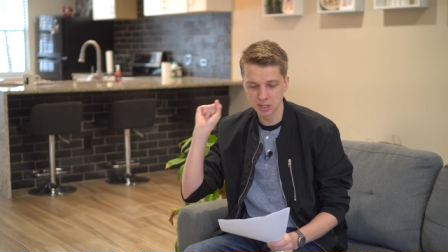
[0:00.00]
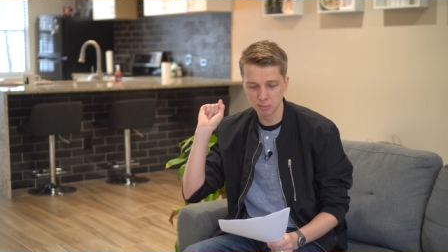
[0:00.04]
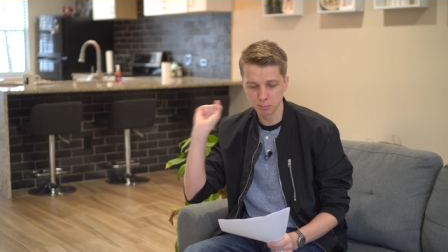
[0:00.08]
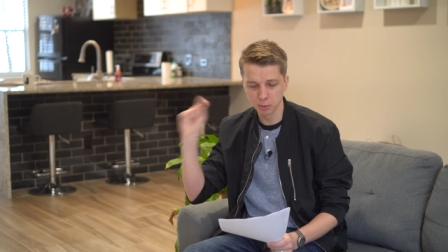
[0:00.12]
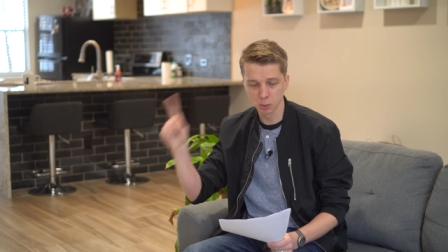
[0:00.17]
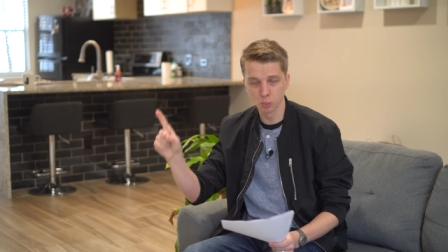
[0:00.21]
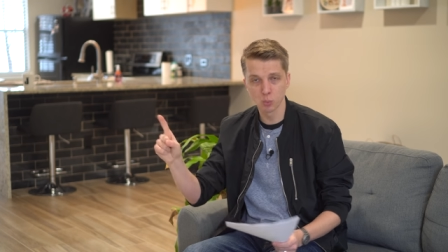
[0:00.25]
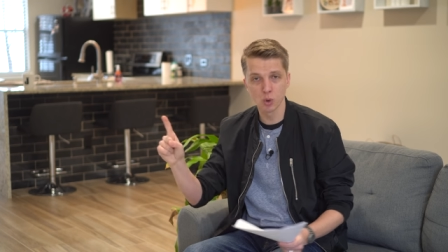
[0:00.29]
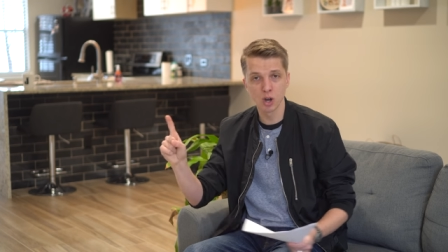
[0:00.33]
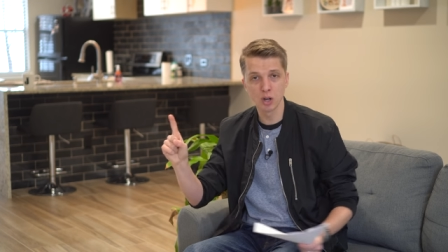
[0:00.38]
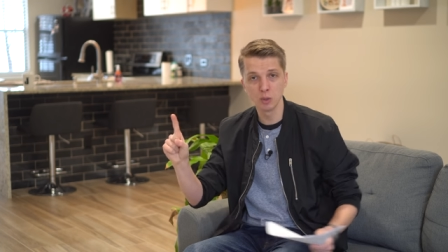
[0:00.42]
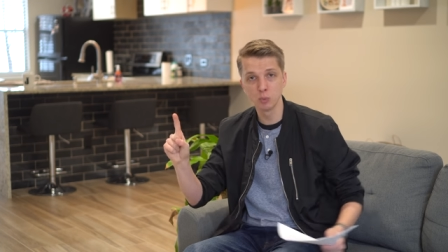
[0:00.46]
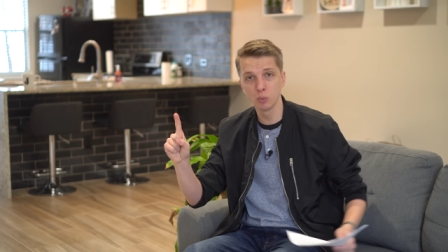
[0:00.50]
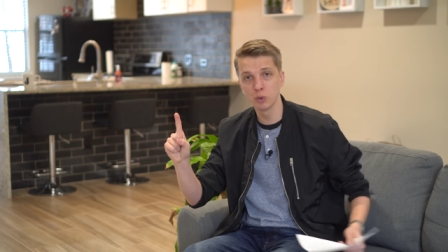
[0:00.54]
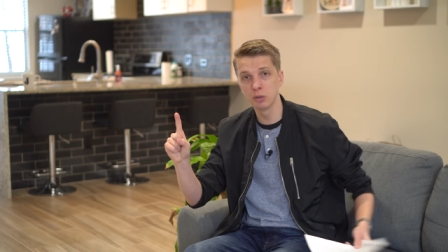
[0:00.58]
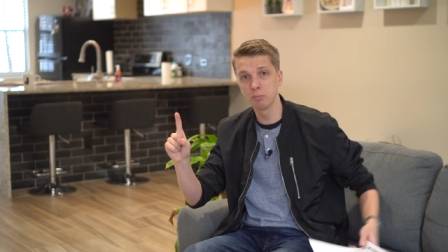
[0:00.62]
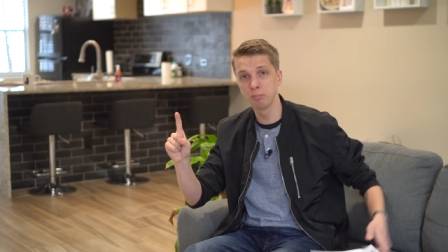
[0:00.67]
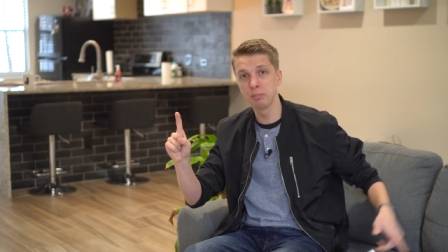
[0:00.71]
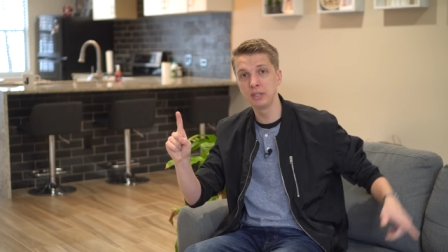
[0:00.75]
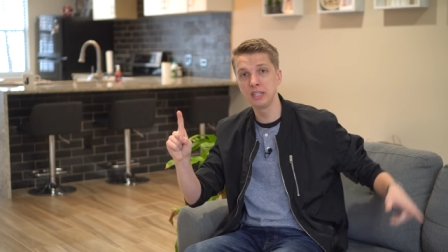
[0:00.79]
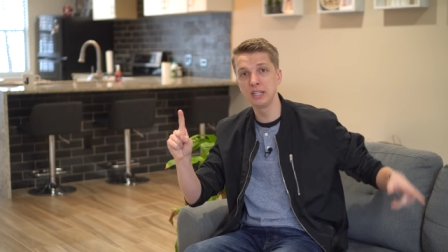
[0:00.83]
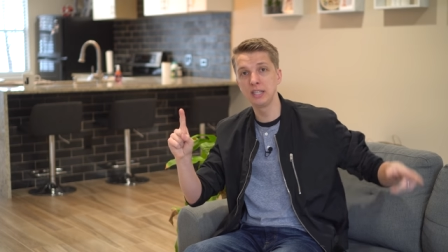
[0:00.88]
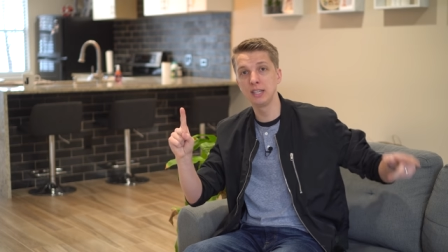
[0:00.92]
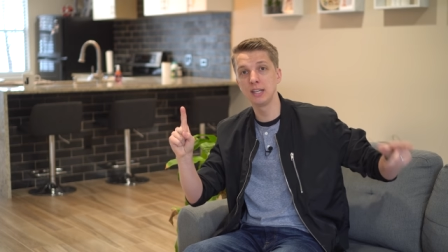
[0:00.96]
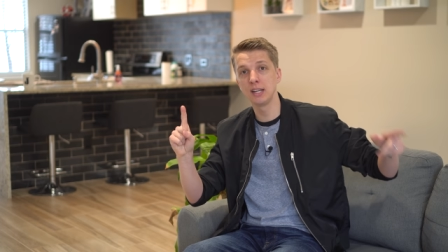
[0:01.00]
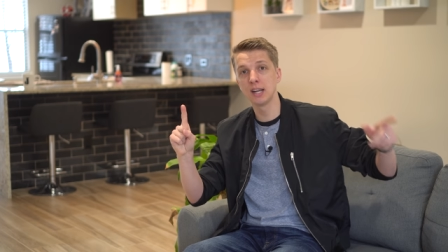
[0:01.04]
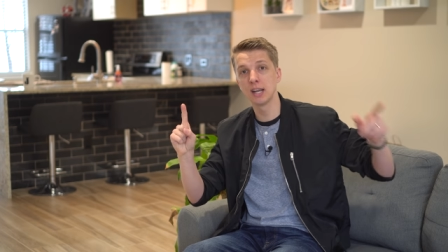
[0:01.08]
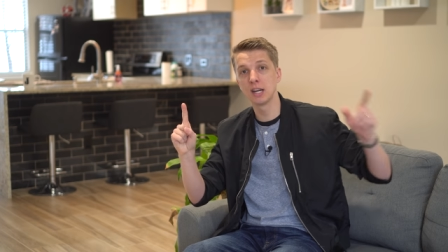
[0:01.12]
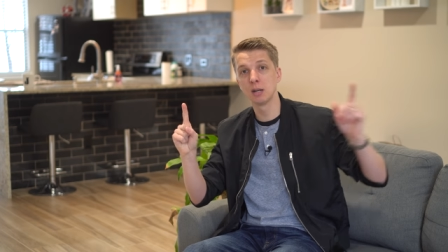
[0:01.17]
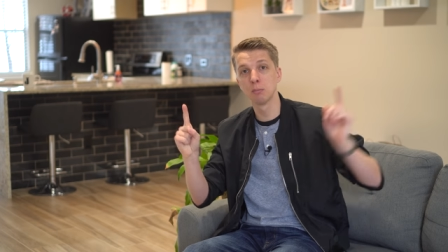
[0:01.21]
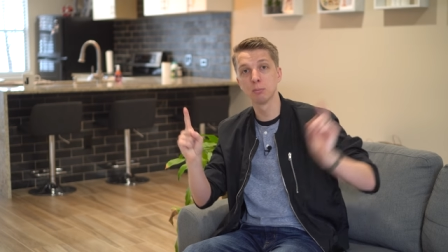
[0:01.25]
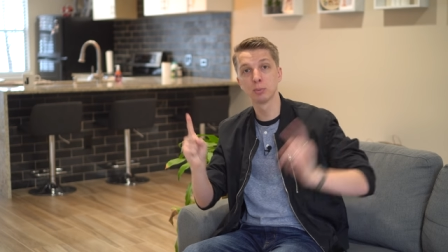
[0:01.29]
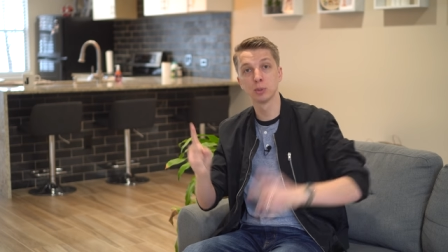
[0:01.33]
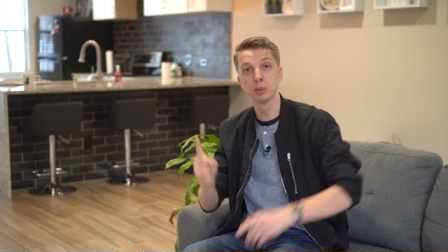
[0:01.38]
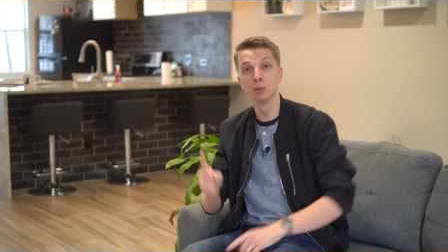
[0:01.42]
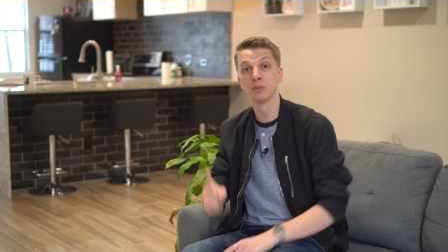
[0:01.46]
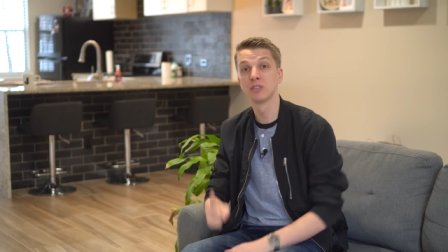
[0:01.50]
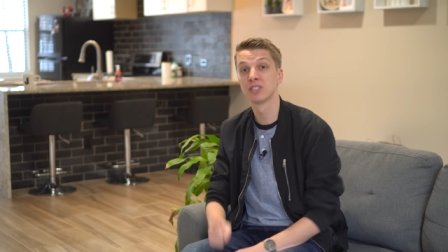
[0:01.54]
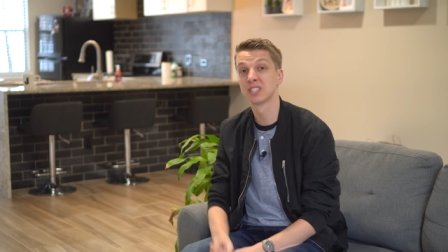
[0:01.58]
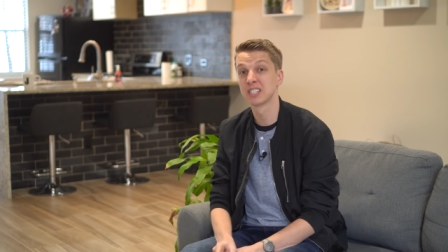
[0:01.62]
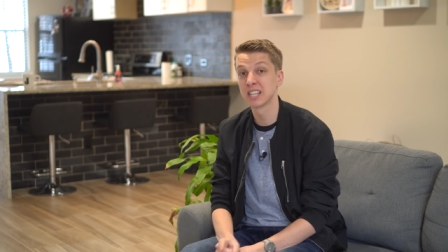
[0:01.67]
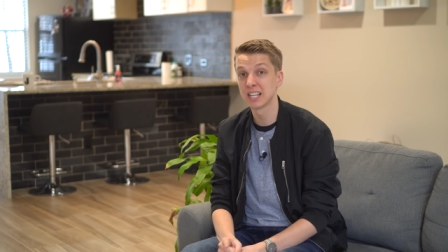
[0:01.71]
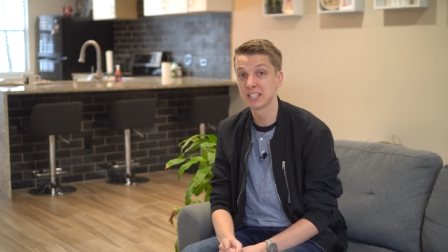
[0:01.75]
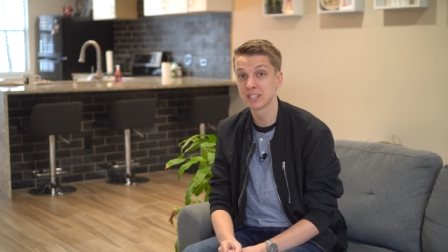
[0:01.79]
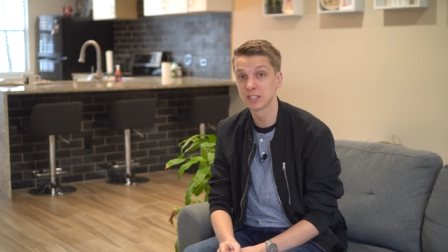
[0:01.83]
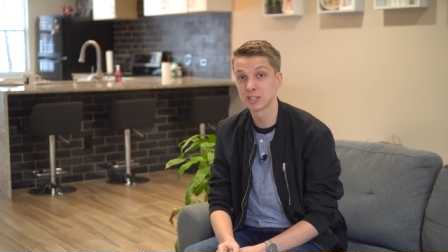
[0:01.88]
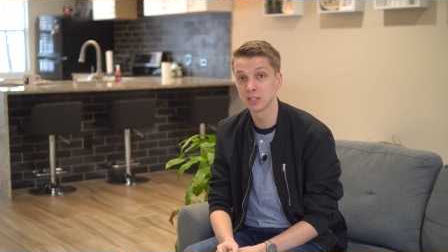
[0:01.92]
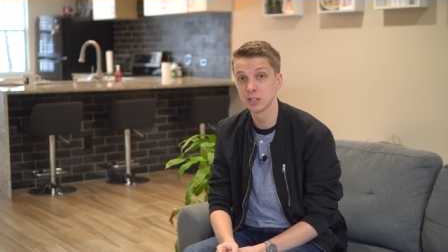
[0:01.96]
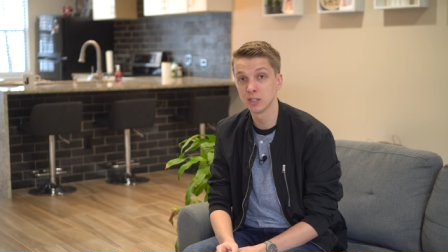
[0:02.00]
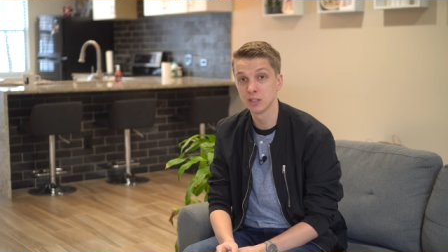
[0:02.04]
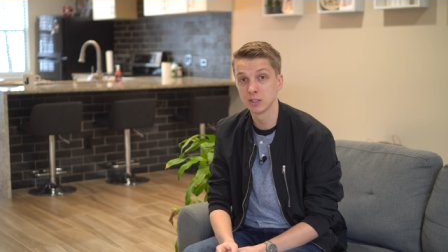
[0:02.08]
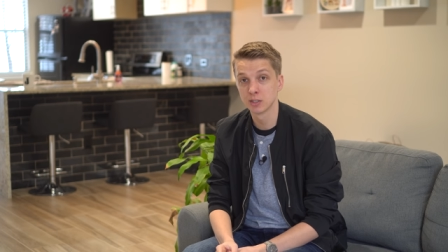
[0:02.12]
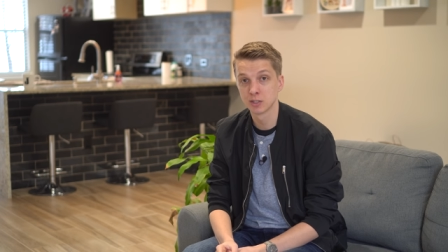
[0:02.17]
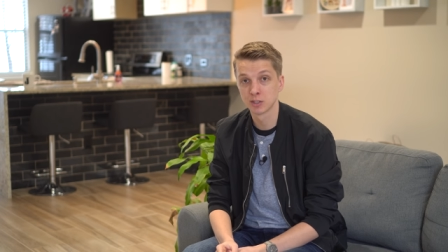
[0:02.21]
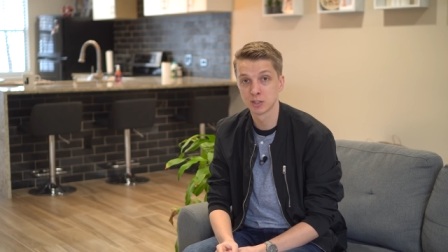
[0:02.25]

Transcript: number one would be an improved sensor,